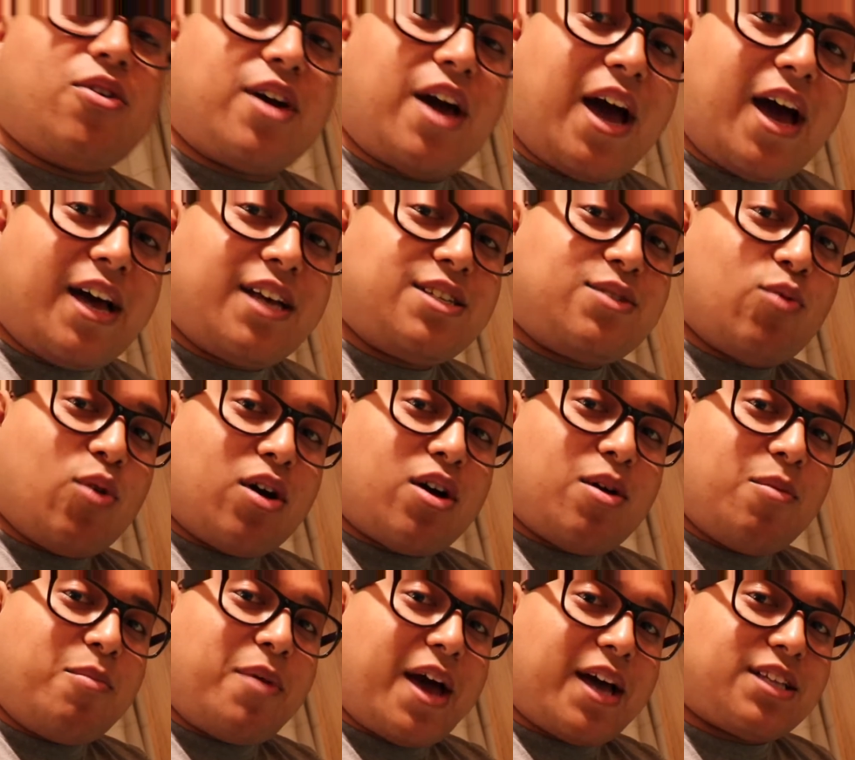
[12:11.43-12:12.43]
guys,
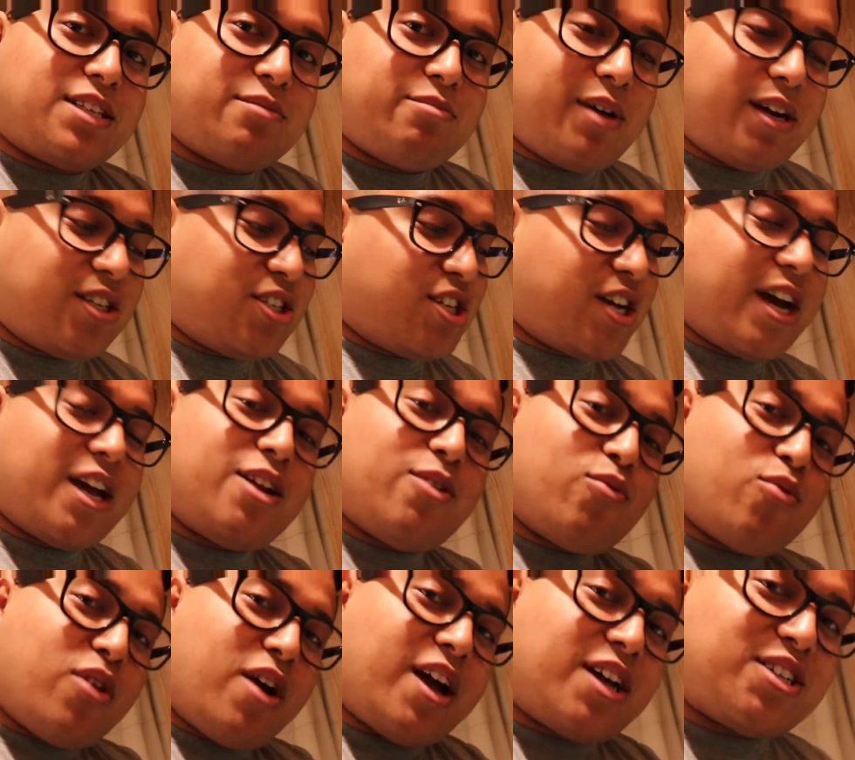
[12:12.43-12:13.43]
welcome back to my channel.
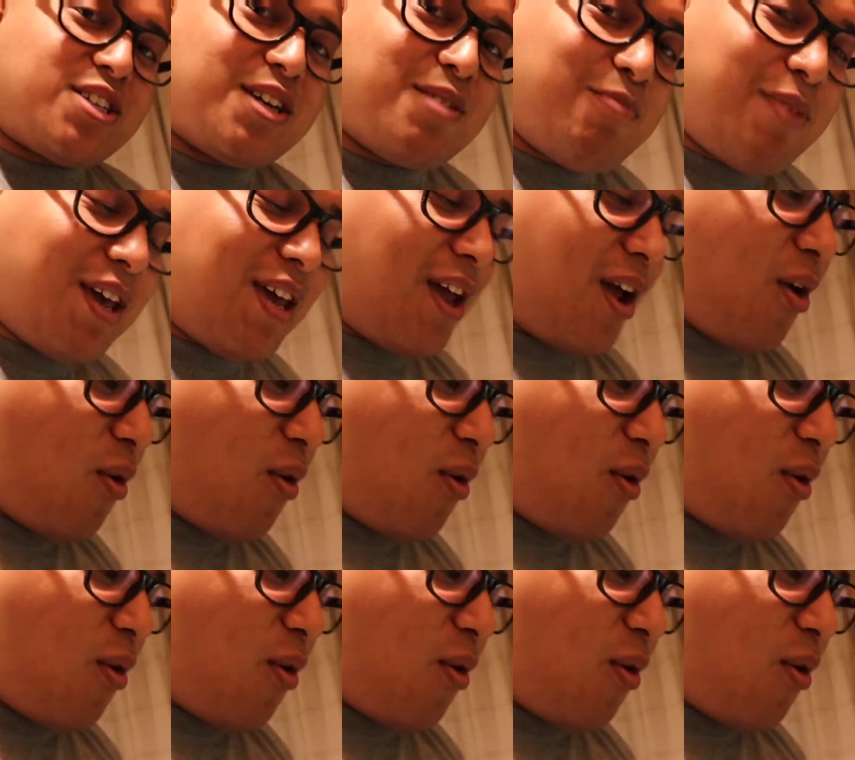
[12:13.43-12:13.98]
We're actually making